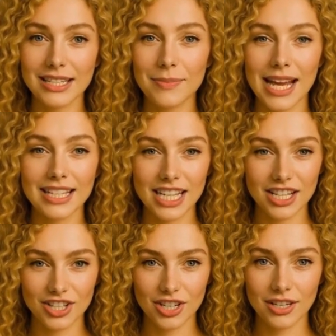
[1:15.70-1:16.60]
pay
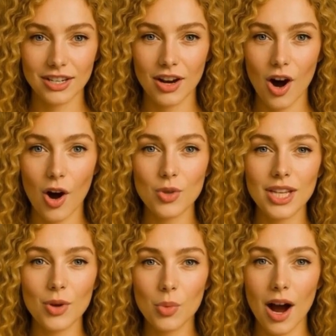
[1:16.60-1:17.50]
attention.
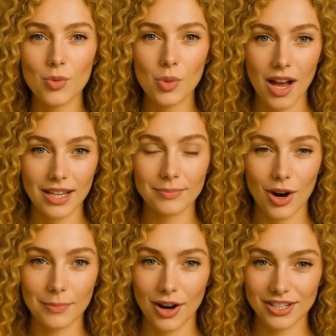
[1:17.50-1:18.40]
Only one wallet
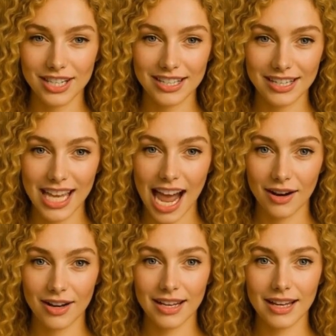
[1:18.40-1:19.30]
per person is
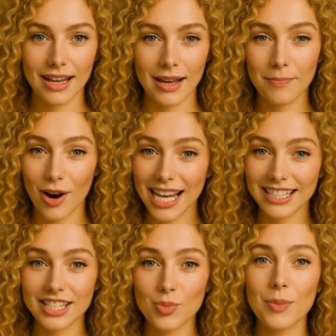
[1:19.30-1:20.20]
allowed.
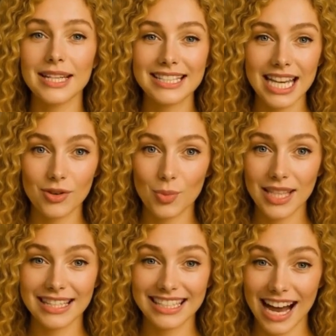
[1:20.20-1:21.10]
Prizes will be sent
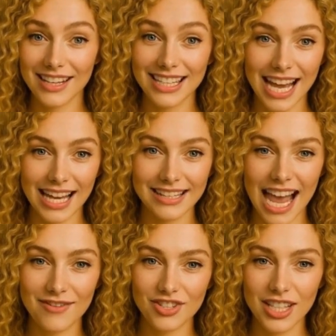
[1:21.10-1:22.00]
within 7 days
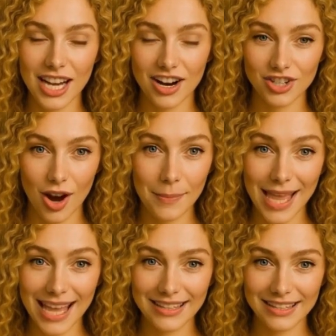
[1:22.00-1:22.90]
after the airdrop
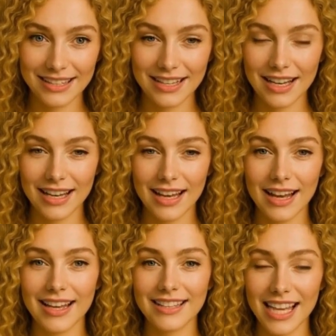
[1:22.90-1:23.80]
ends.
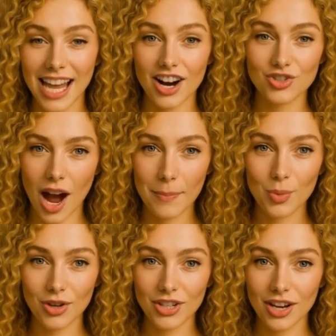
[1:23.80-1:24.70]
The airdrop will
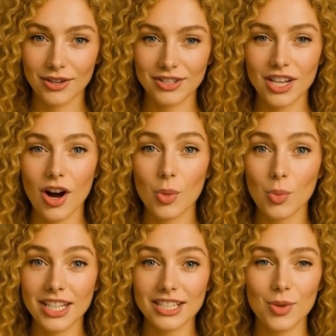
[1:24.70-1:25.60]
close
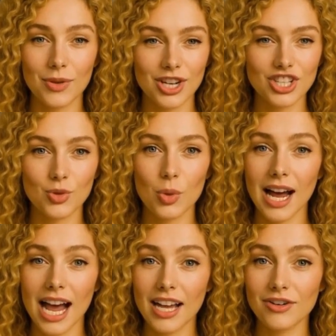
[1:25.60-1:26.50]
once we reach
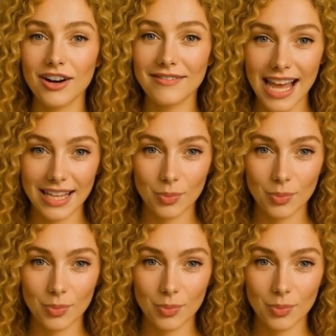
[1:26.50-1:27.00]
100 valid